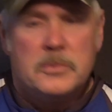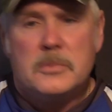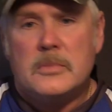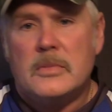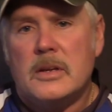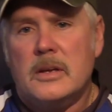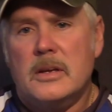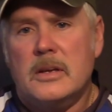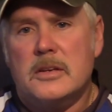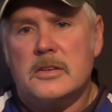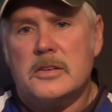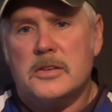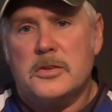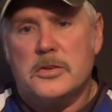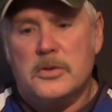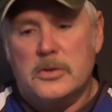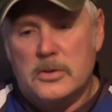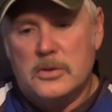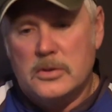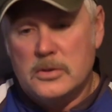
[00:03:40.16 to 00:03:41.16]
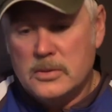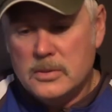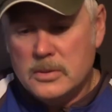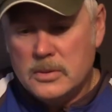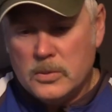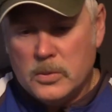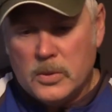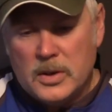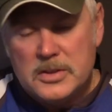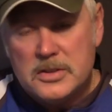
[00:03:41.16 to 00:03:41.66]
is to,
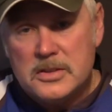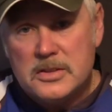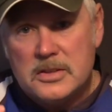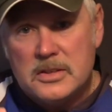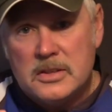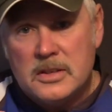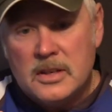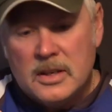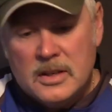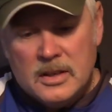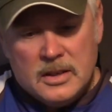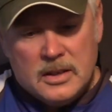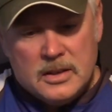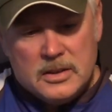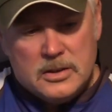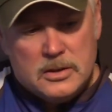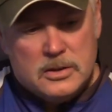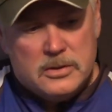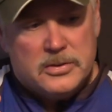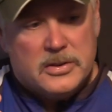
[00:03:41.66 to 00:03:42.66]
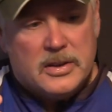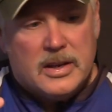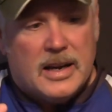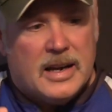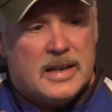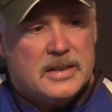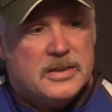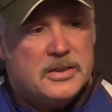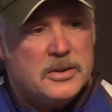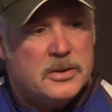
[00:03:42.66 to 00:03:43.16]
once you've
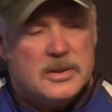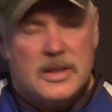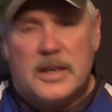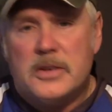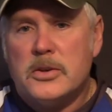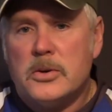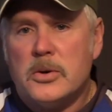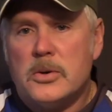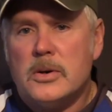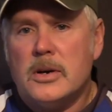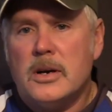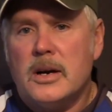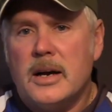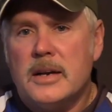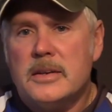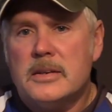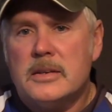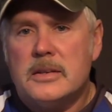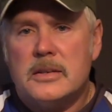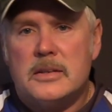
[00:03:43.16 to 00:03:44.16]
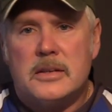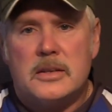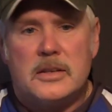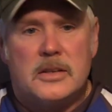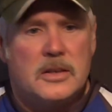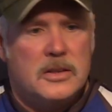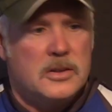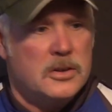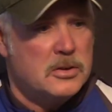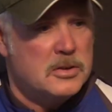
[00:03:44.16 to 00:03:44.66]
got your lead core on,
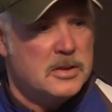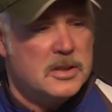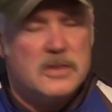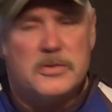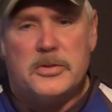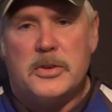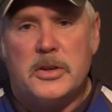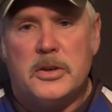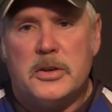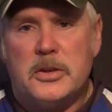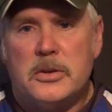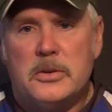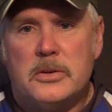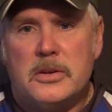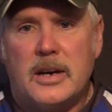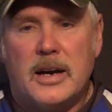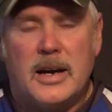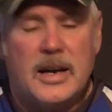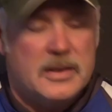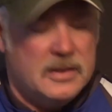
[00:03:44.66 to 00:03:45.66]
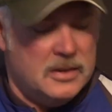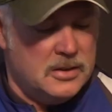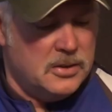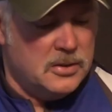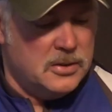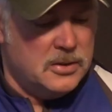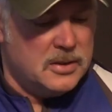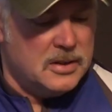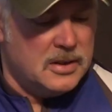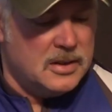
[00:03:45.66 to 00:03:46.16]
using a VQ knot,
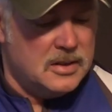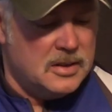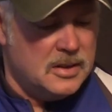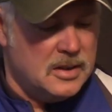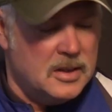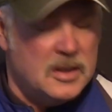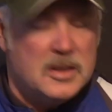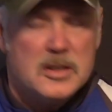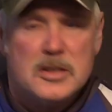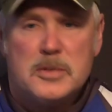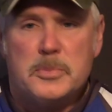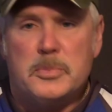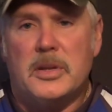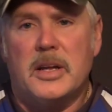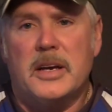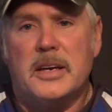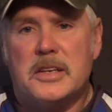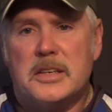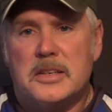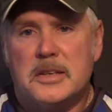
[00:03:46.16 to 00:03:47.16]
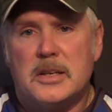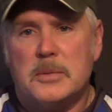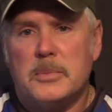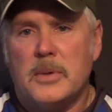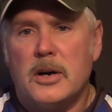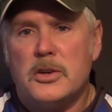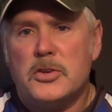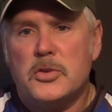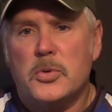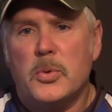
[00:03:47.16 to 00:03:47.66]
you could splice in
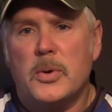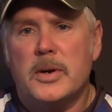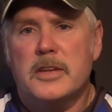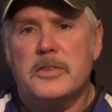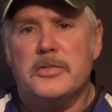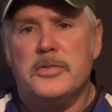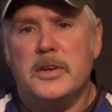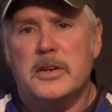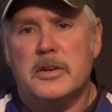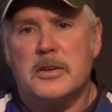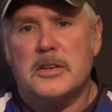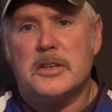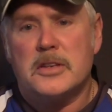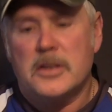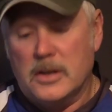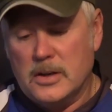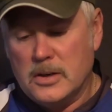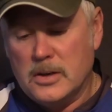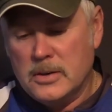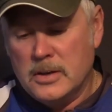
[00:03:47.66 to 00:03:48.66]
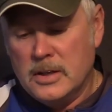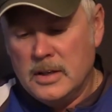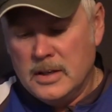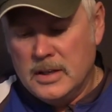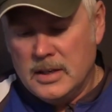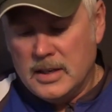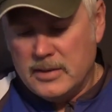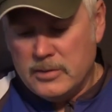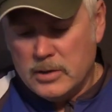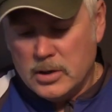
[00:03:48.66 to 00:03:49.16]
about 20 feet or so
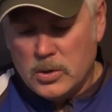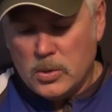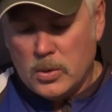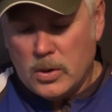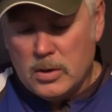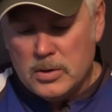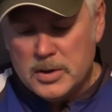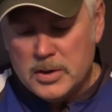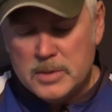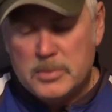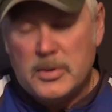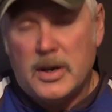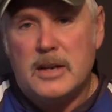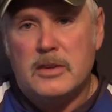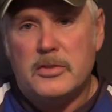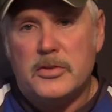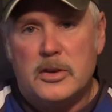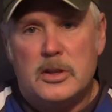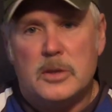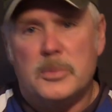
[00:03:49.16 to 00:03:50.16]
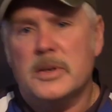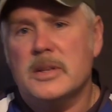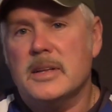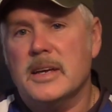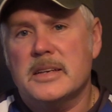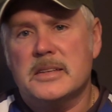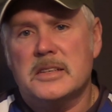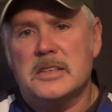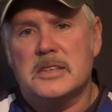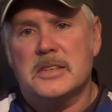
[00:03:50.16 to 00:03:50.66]
of a quality monofilament
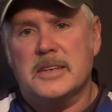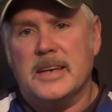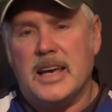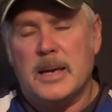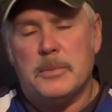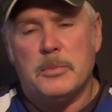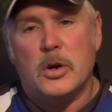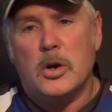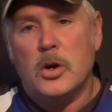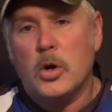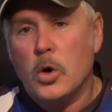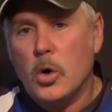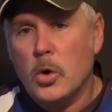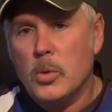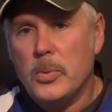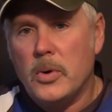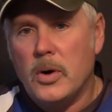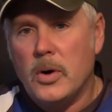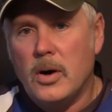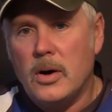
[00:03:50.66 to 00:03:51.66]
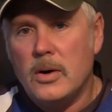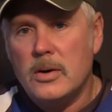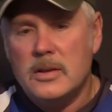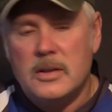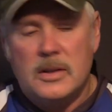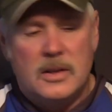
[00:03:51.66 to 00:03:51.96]
like this gamma copal,